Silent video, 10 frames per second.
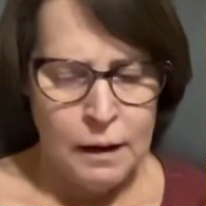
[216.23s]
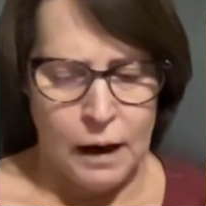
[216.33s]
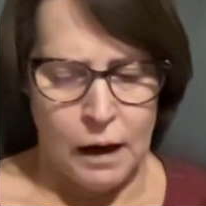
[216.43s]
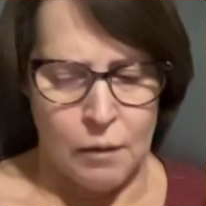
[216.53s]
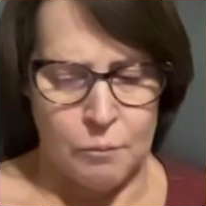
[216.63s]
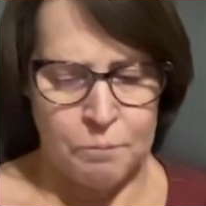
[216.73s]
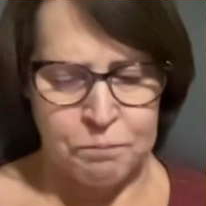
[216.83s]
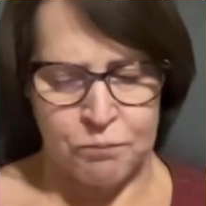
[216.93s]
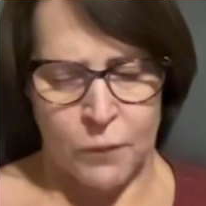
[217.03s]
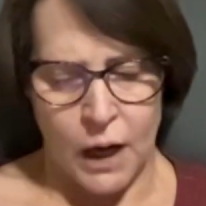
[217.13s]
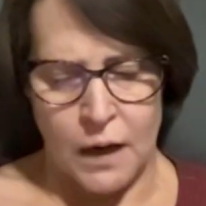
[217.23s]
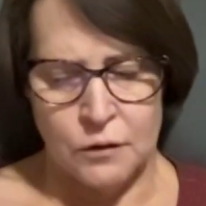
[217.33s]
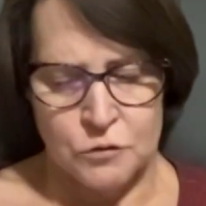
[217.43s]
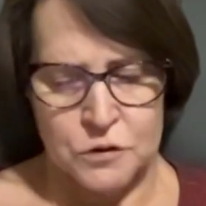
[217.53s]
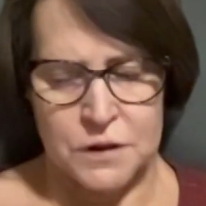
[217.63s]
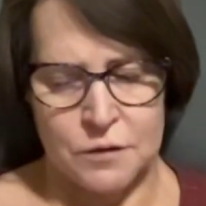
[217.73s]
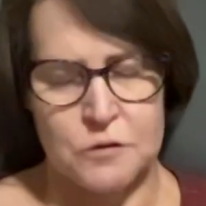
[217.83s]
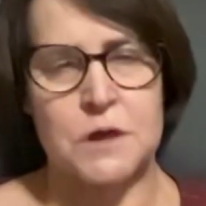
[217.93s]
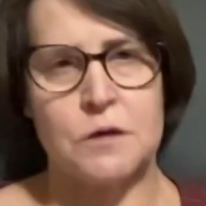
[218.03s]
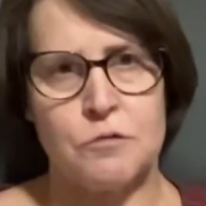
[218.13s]
And
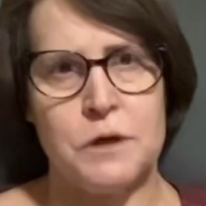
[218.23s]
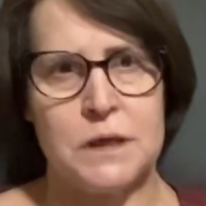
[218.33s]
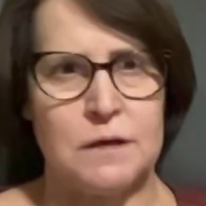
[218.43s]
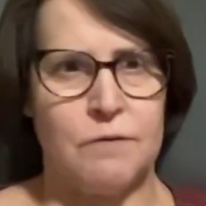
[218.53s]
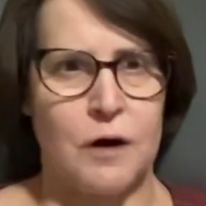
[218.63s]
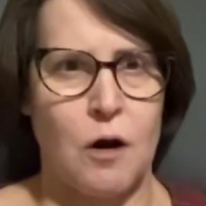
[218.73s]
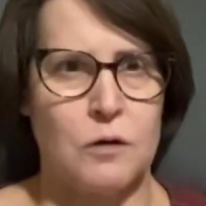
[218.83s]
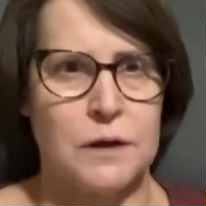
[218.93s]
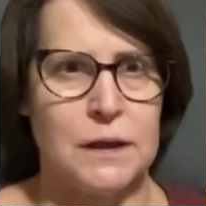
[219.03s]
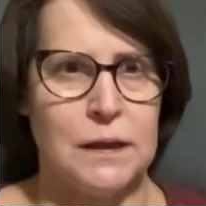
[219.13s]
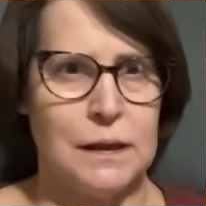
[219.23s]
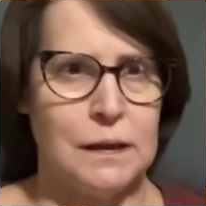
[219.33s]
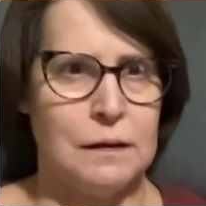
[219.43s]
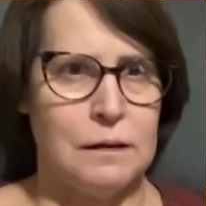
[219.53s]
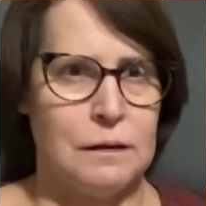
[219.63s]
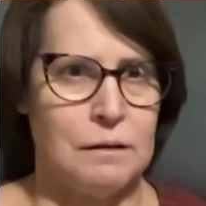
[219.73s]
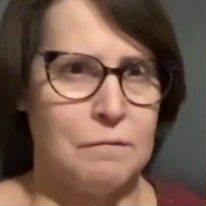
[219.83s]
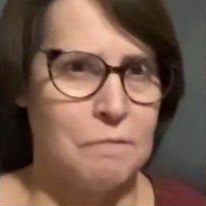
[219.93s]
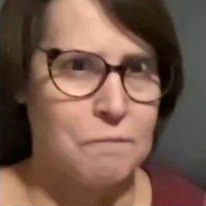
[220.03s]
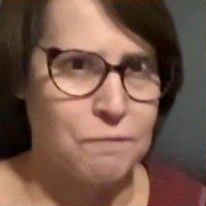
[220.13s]
there's increased difficulty in
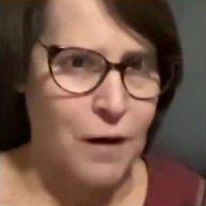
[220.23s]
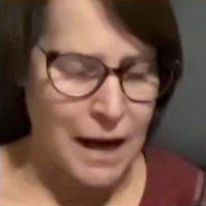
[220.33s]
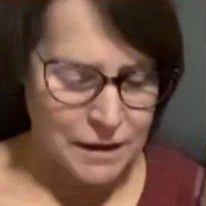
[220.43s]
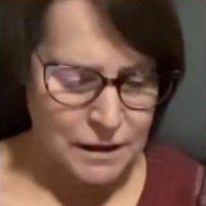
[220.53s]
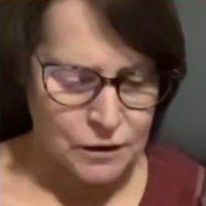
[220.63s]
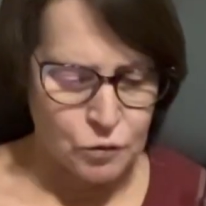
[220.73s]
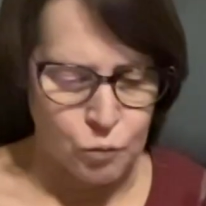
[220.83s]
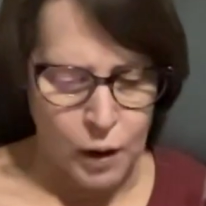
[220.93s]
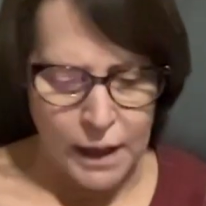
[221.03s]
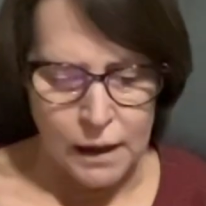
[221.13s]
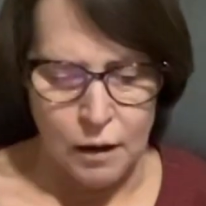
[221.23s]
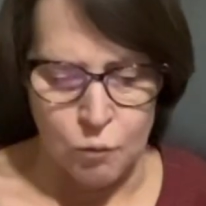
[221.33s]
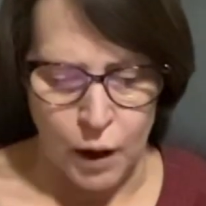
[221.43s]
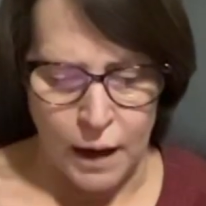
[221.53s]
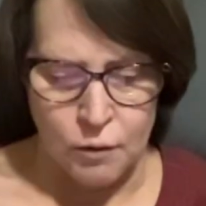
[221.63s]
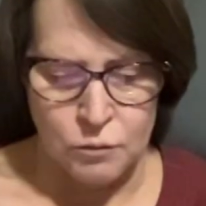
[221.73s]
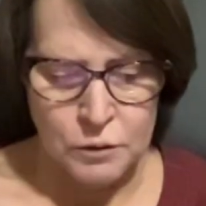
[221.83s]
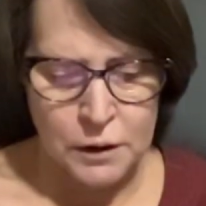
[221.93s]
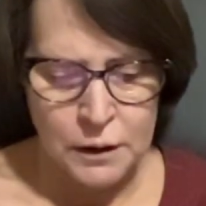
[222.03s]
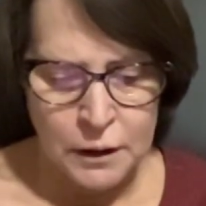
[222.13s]
finding your way around.